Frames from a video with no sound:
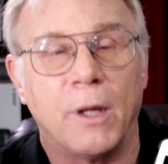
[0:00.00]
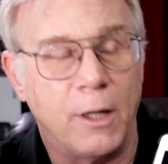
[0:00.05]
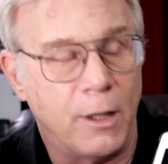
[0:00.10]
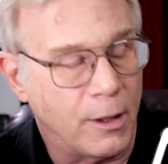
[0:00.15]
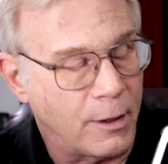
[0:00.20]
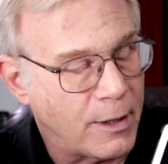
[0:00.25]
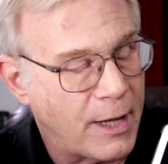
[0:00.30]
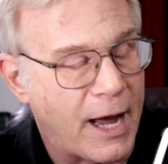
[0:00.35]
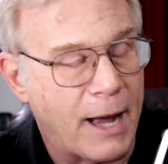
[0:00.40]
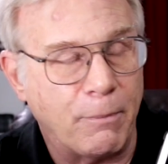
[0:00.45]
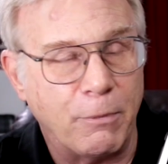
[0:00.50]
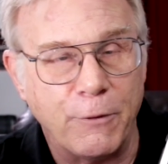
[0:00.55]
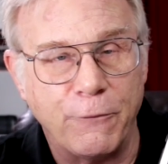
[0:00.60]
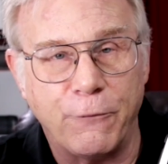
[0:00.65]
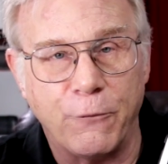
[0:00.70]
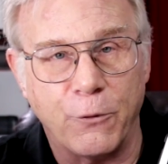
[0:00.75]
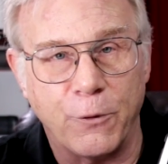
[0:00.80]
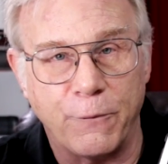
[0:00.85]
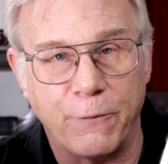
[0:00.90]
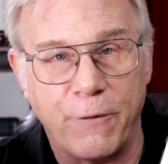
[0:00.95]
in a
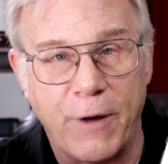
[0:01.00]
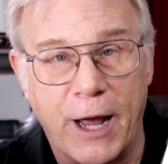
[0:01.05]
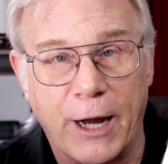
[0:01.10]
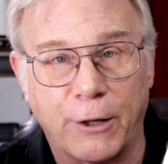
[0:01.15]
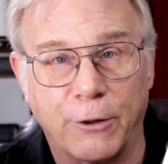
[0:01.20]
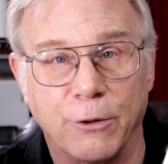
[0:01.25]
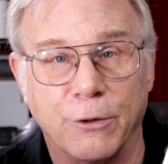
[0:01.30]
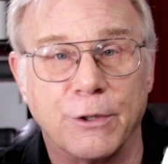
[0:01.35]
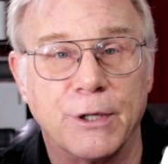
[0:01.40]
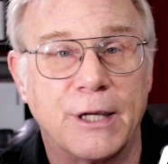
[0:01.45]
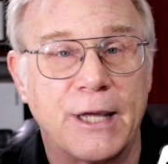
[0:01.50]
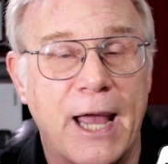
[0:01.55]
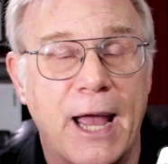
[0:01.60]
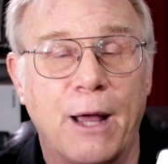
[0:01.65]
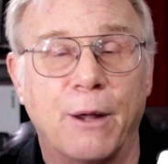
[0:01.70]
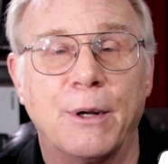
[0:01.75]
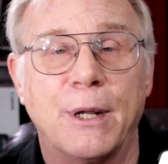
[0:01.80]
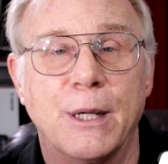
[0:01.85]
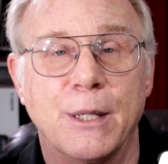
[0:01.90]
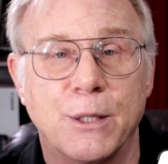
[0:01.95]
tablet form factor to
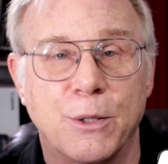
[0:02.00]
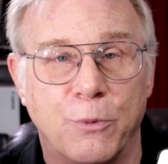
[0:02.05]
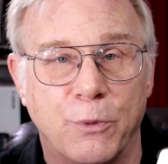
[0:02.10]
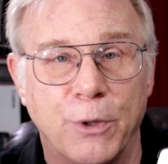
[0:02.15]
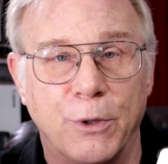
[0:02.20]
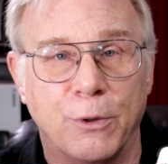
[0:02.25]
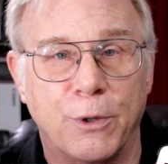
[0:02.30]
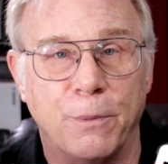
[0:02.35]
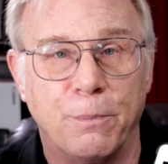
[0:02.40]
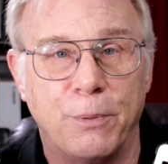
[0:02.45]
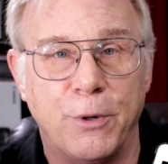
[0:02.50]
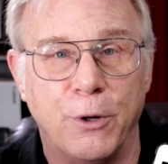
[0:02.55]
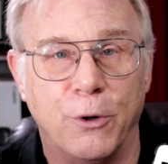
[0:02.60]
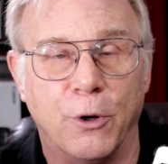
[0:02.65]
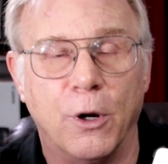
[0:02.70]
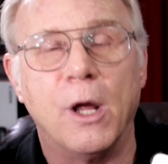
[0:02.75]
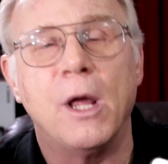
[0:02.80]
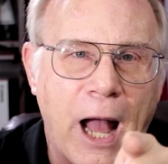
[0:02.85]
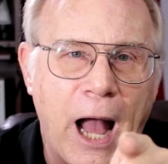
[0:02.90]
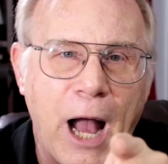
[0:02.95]
count as a real
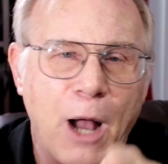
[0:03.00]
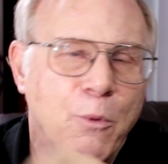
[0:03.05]
computer.